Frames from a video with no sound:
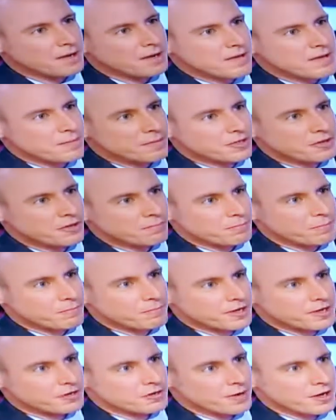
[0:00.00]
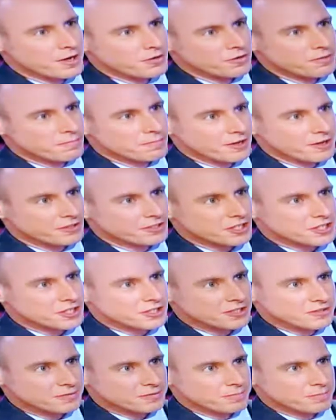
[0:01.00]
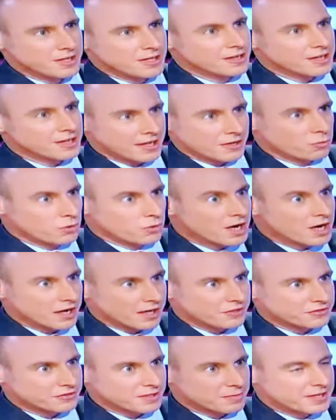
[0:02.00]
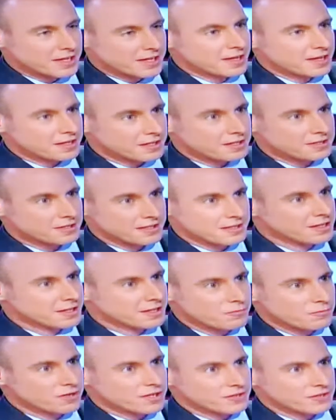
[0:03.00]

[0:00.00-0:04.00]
am maybe not popular among all the politicians, but yes. look, it works. I mean, look at look at